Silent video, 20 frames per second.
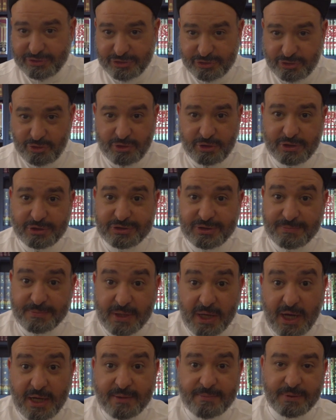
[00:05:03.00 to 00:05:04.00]
eternal except
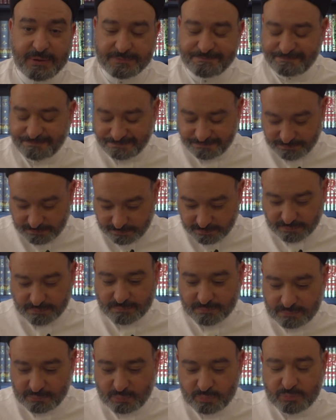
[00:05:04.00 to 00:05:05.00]
God, but
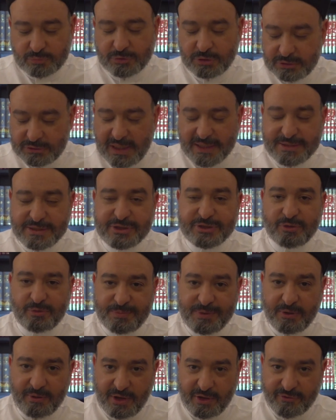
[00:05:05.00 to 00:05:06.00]
the ideas will
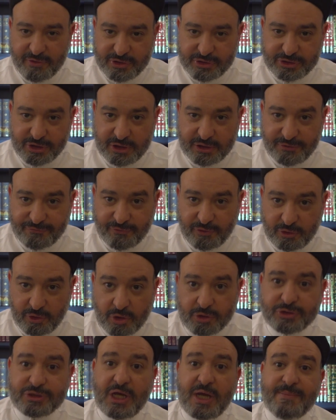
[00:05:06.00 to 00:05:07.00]
be around, inshallah, for a
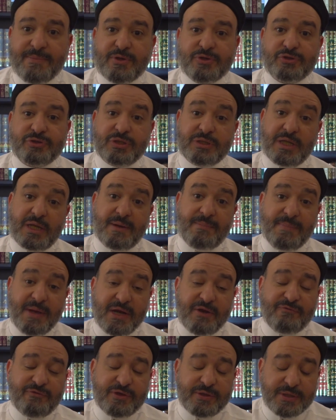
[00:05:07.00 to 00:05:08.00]
long time because there's a lot of
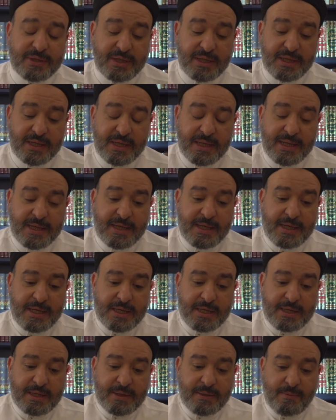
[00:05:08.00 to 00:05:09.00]
benefit.
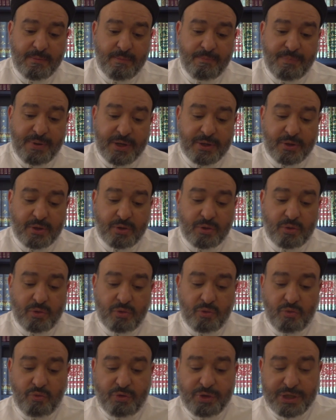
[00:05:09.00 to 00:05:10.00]
But
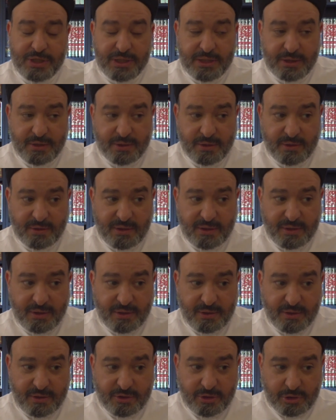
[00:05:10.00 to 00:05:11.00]
we
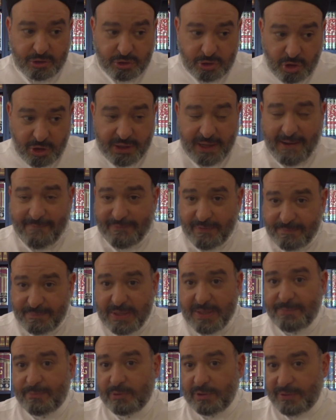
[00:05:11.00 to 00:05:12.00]
look at the
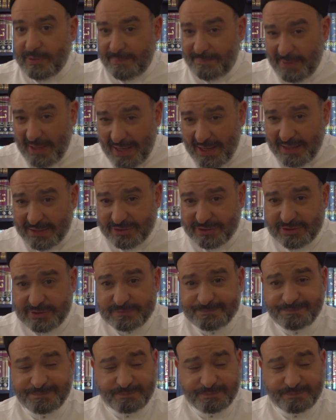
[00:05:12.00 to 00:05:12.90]
people in the past